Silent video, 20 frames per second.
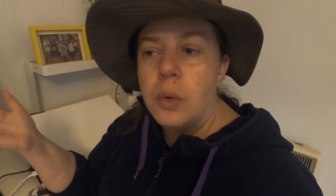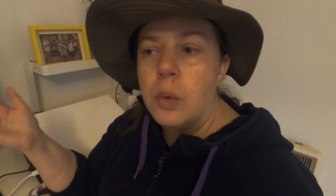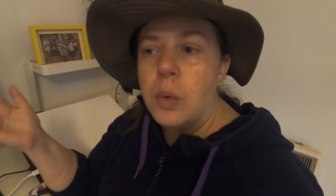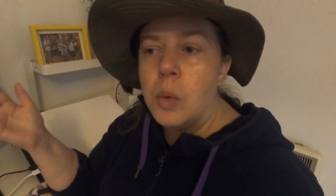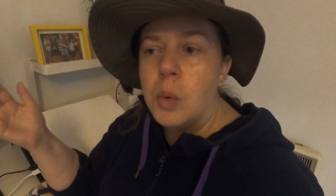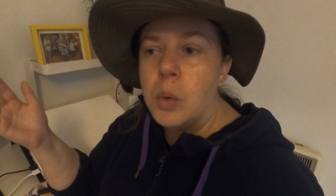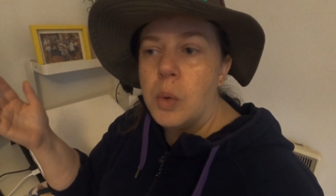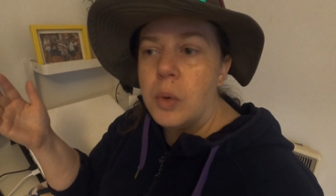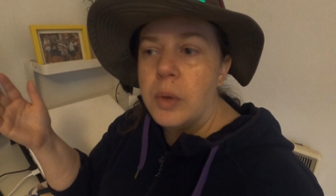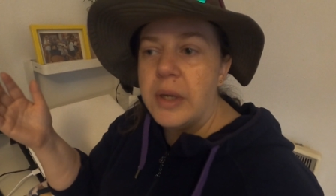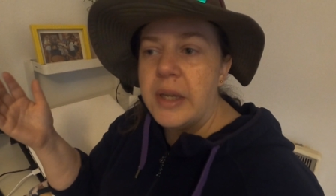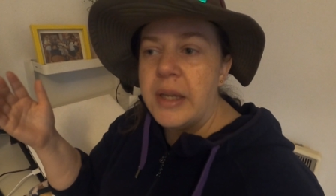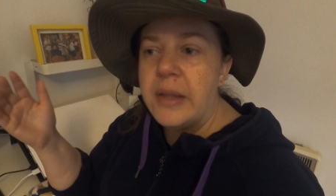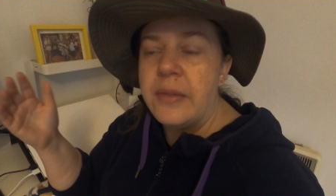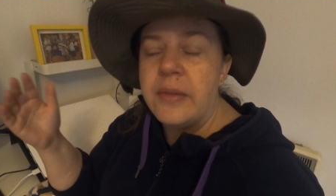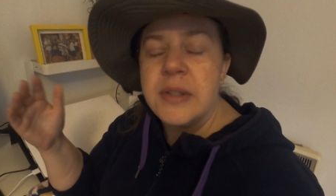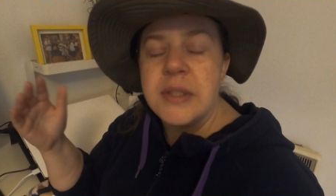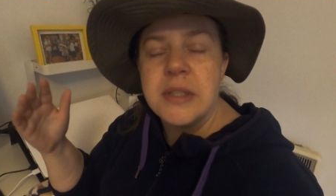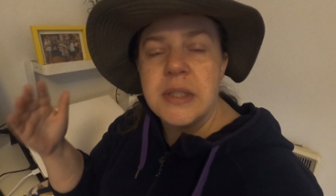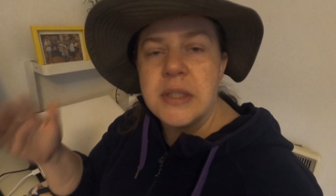or
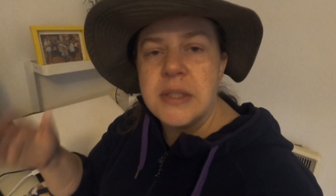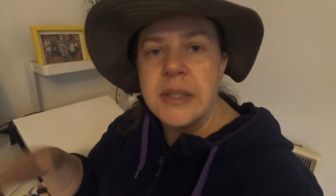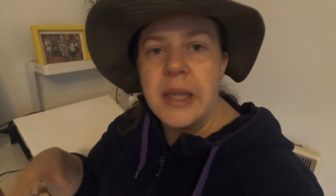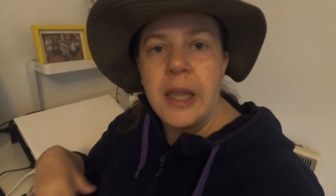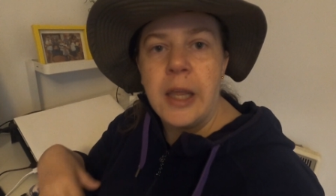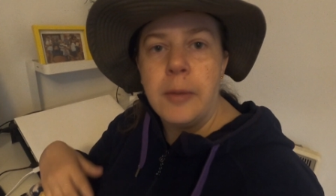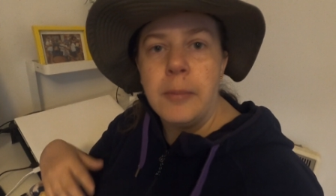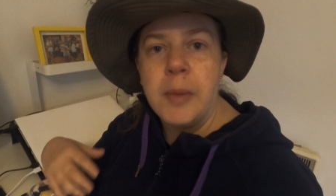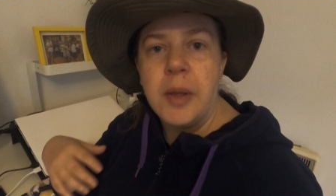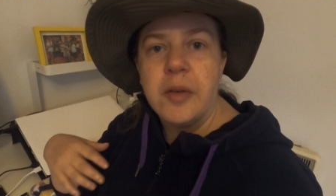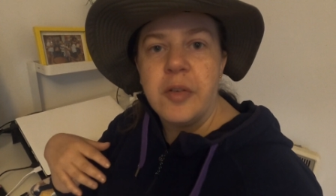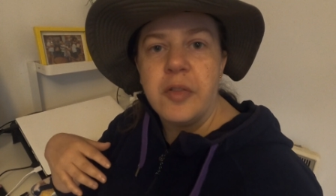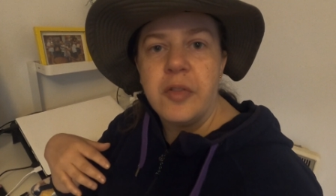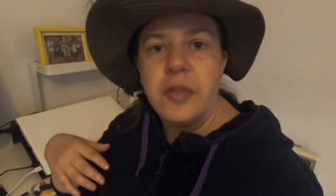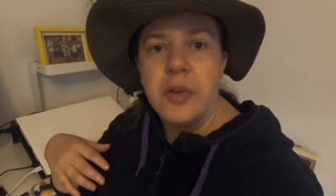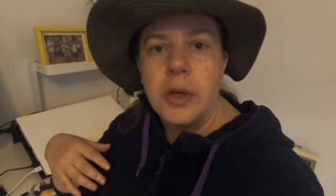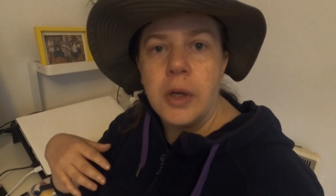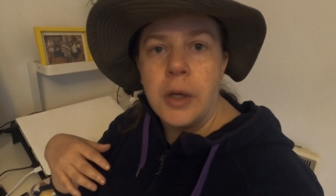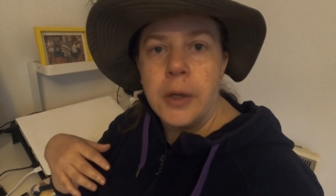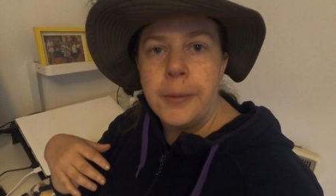it's the same
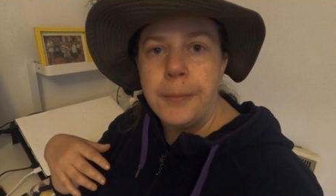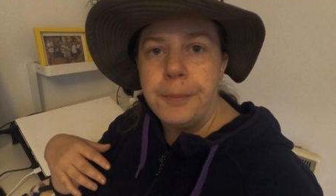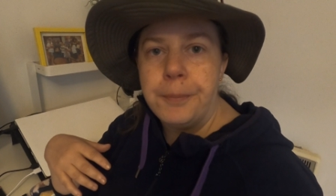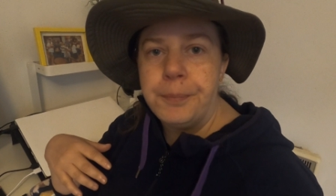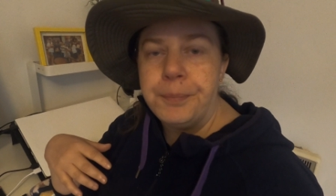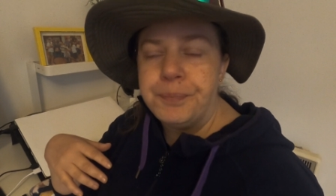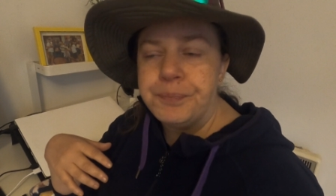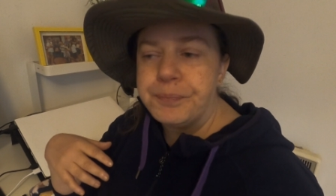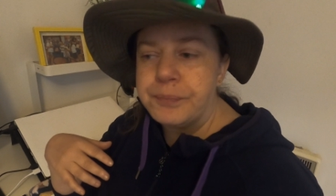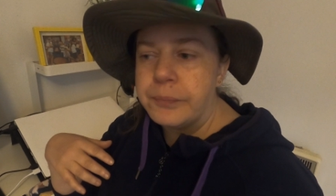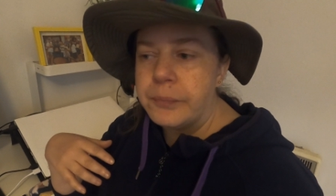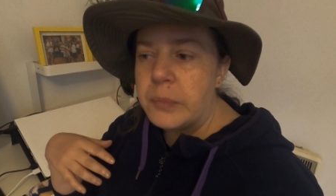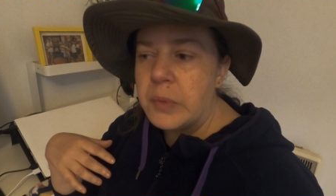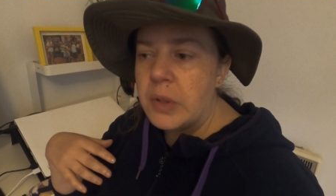if um,